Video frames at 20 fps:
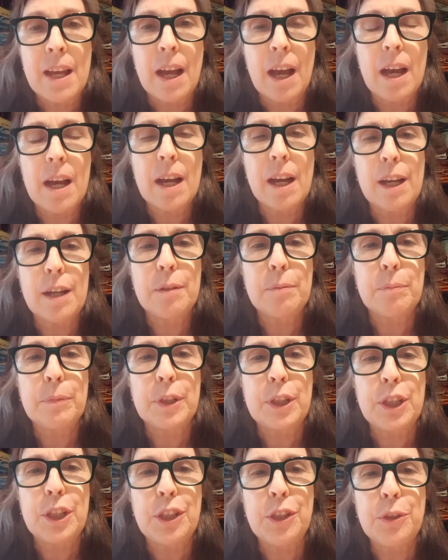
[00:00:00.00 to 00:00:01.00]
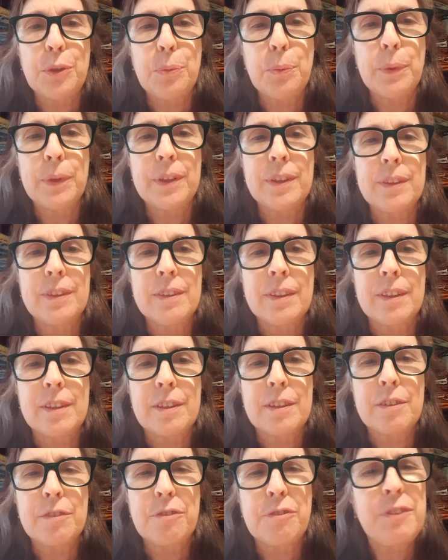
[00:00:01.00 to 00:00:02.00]
um, you will
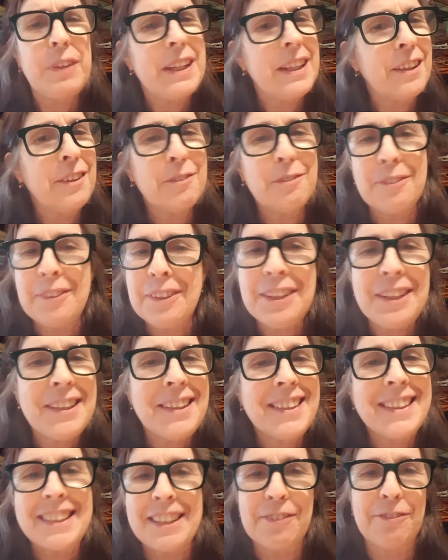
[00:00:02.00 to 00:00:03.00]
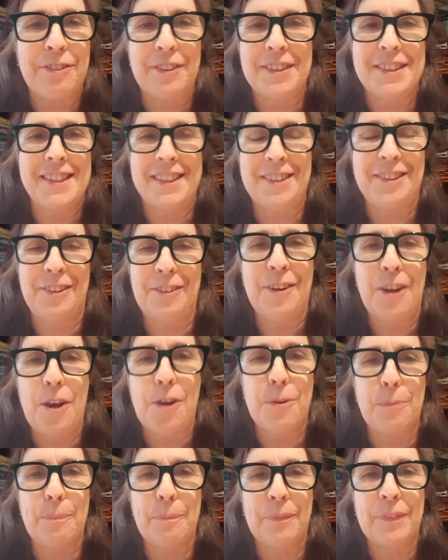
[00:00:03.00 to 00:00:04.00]
feel a real difference in your
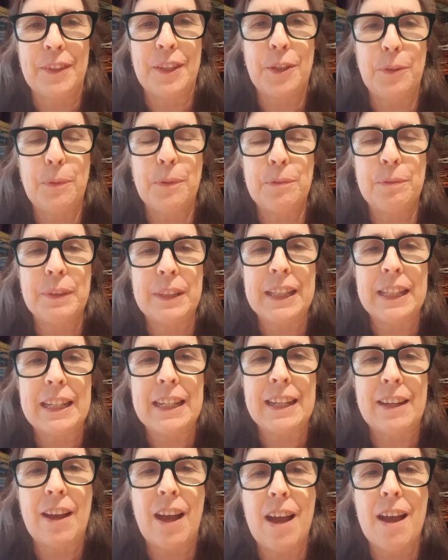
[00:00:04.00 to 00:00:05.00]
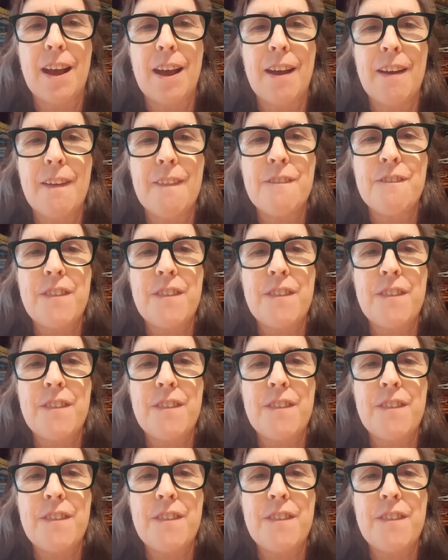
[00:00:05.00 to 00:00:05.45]
home you will really uh,